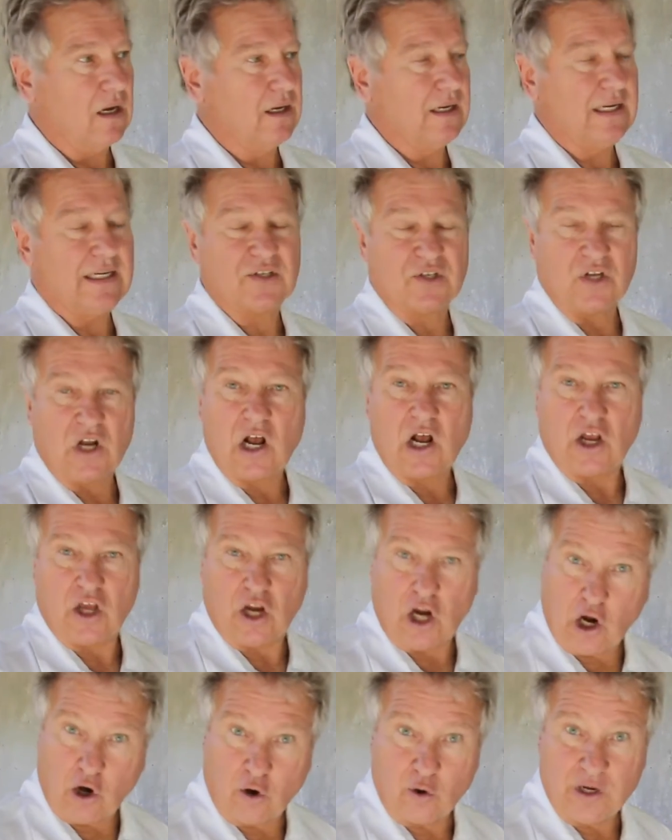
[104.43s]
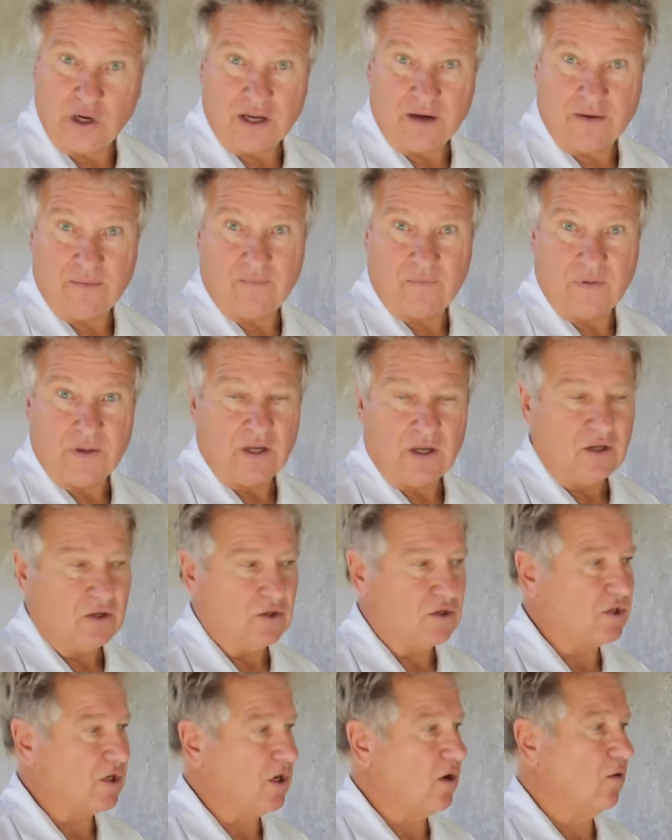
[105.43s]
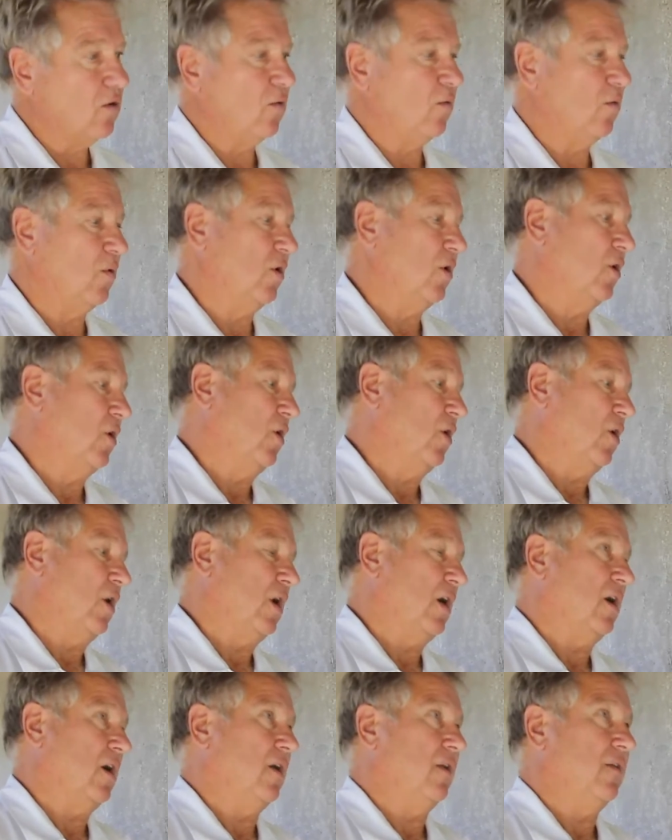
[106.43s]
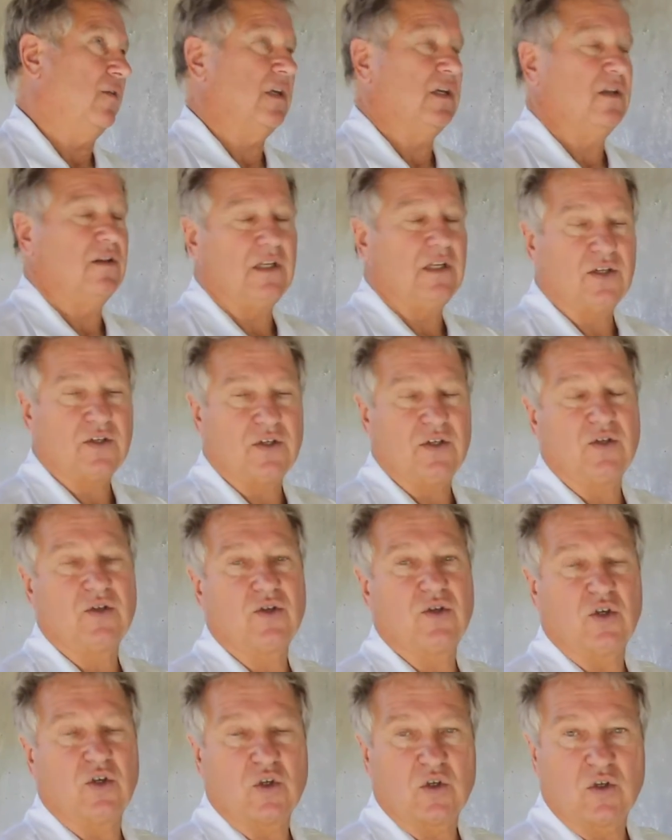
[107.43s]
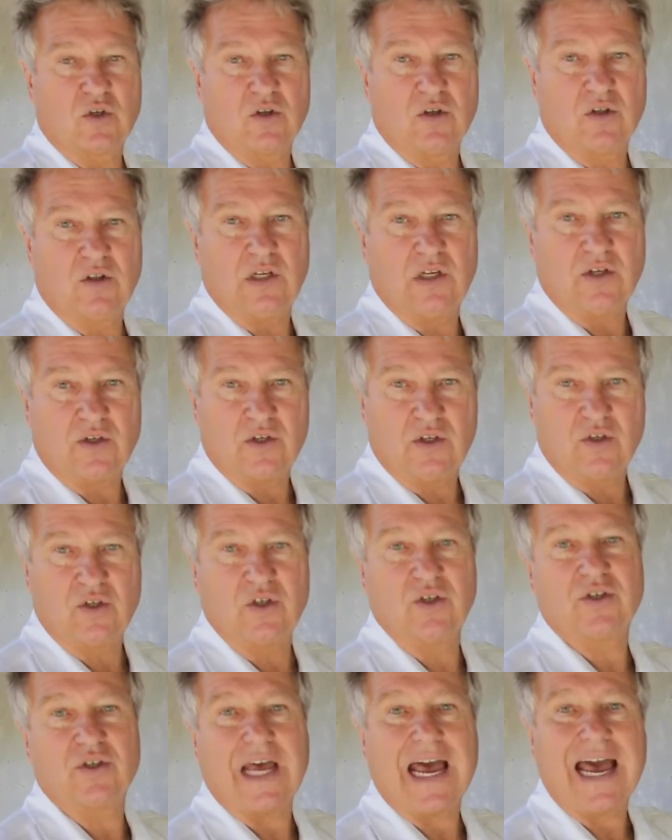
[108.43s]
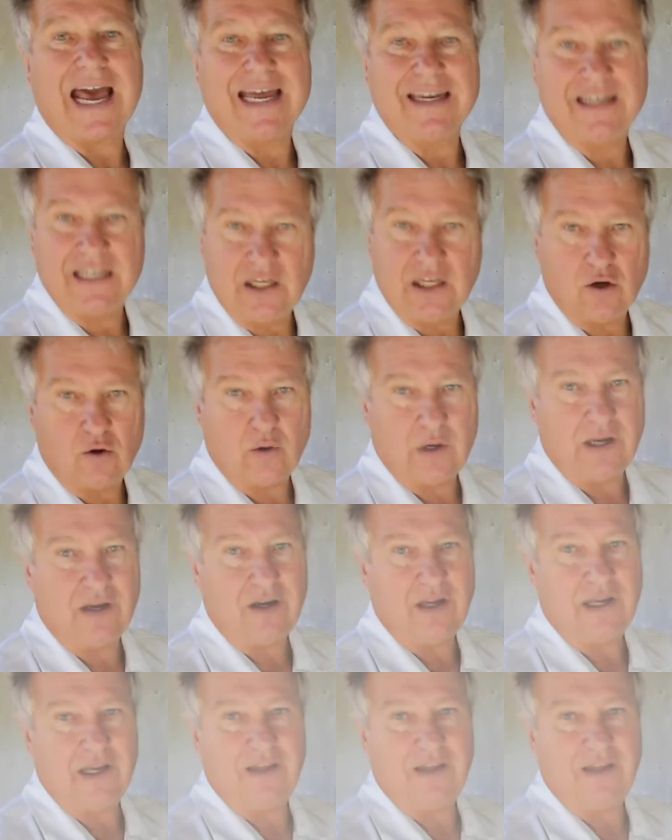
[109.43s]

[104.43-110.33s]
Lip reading: It's not going to hurt it. So this is just ideal, and